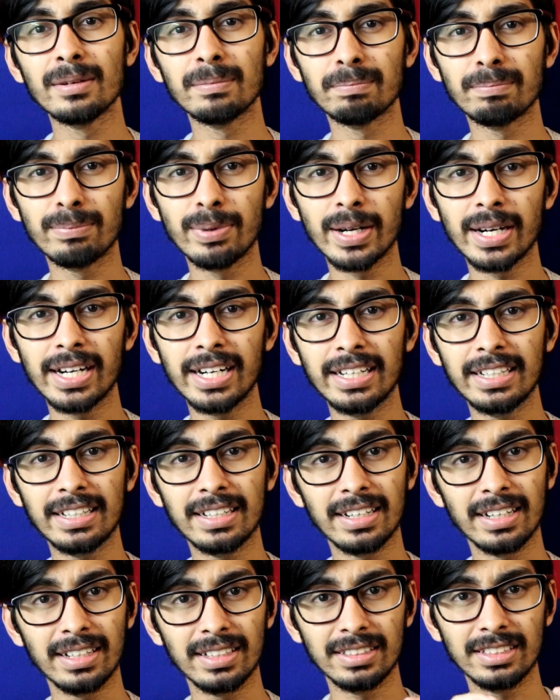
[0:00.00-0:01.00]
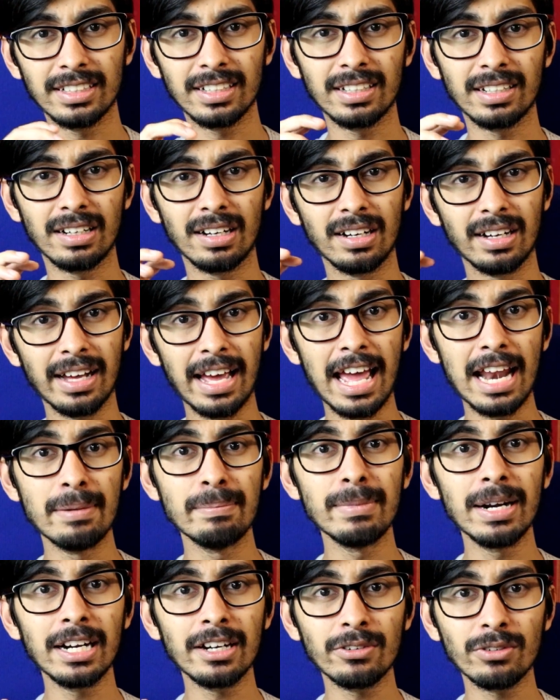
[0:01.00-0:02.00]
but the
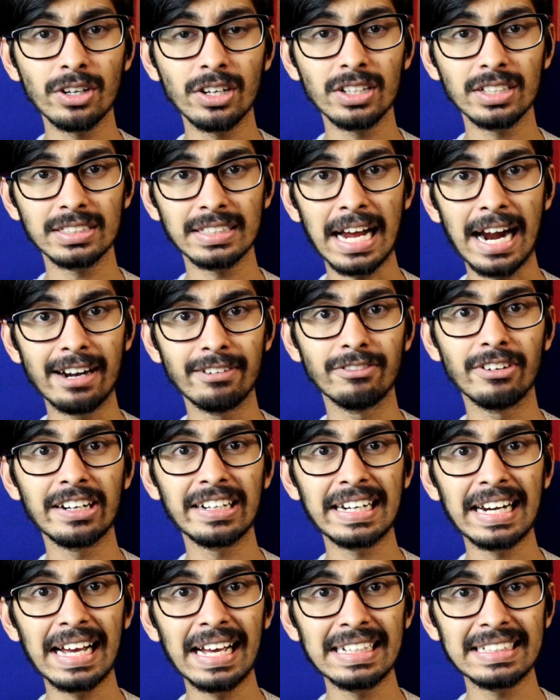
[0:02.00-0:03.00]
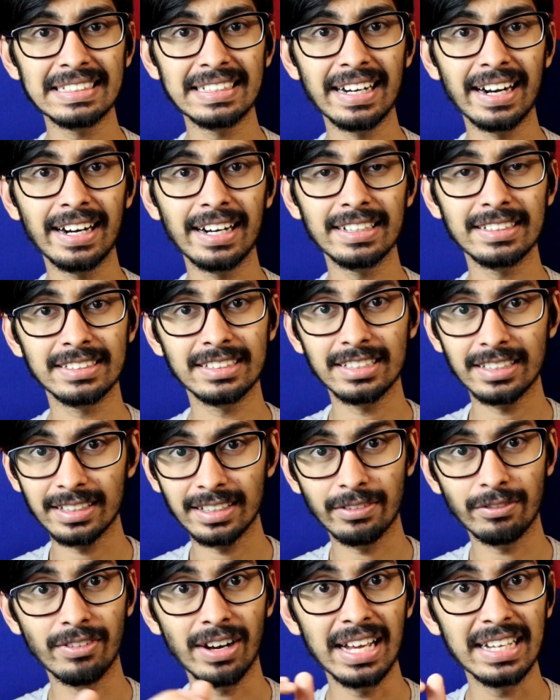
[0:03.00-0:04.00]
helmet was advertised as
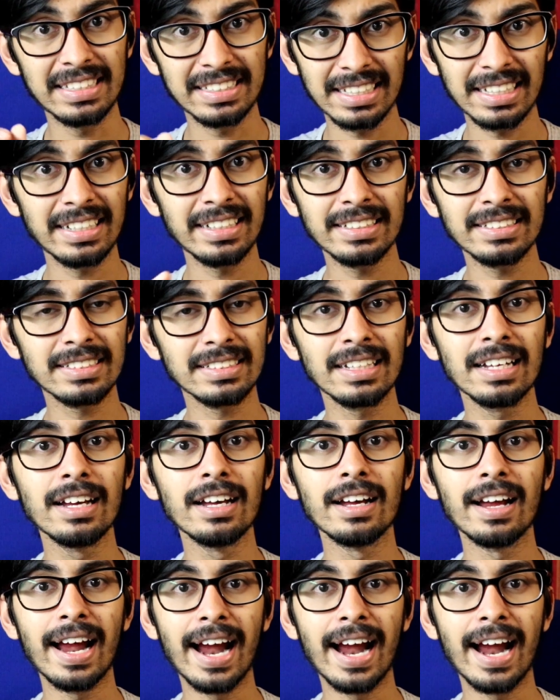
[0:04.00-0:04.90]
the visor is